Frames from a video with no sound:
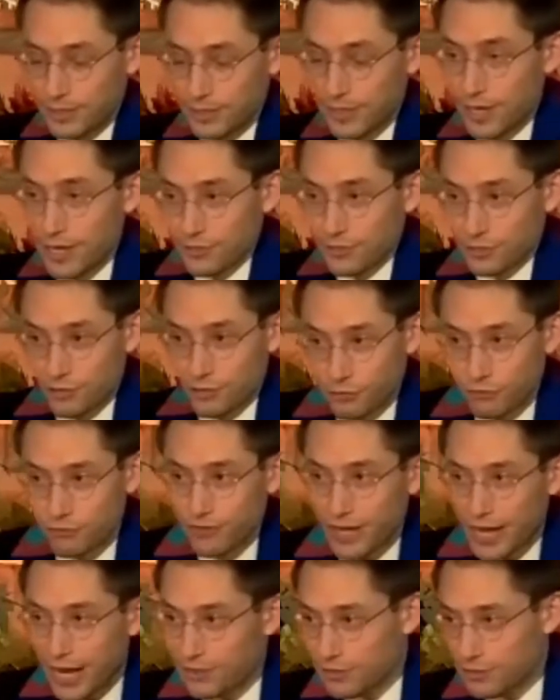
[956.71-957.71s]
So if you
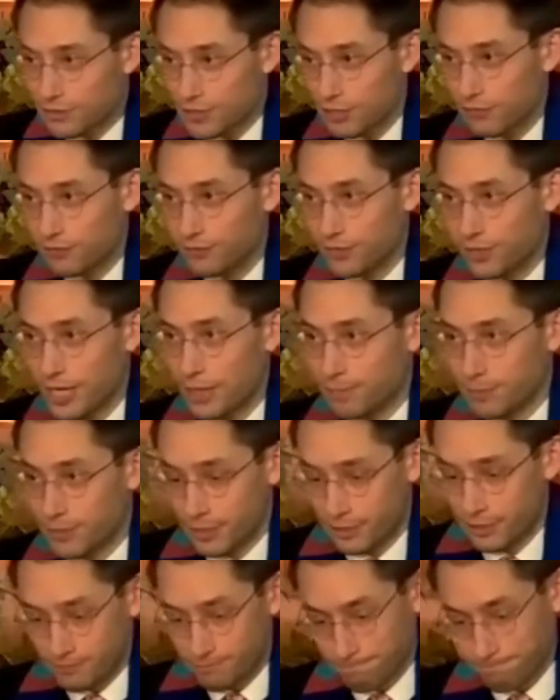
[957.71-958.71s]
find yourself
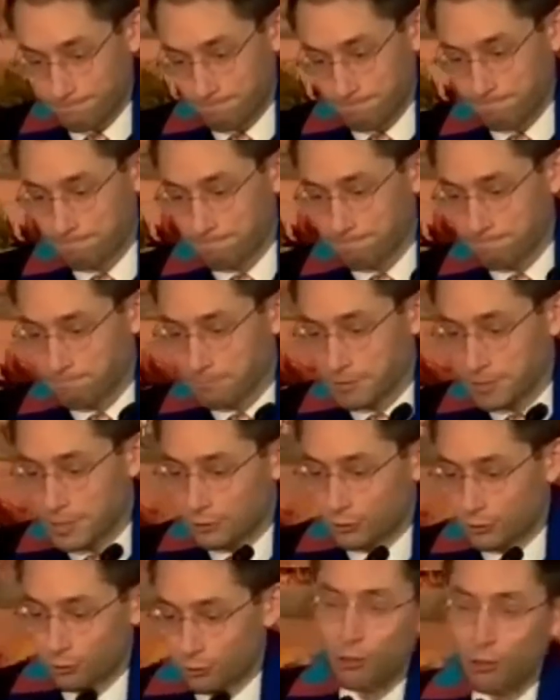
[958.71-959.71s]
tempted
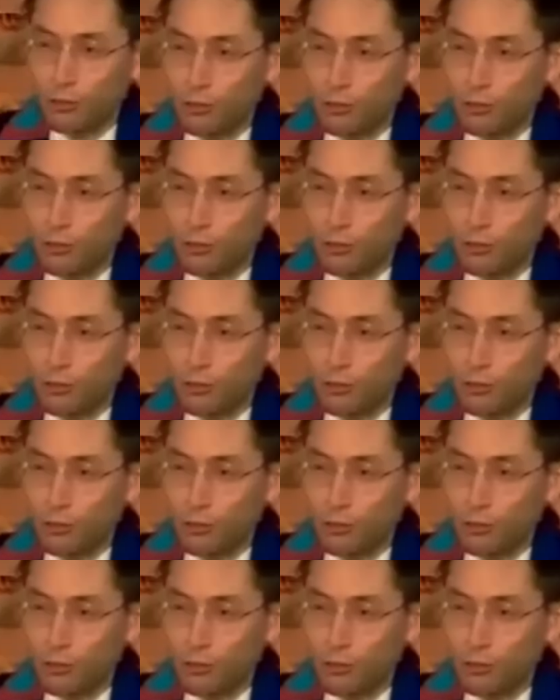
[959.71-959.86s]
to roll your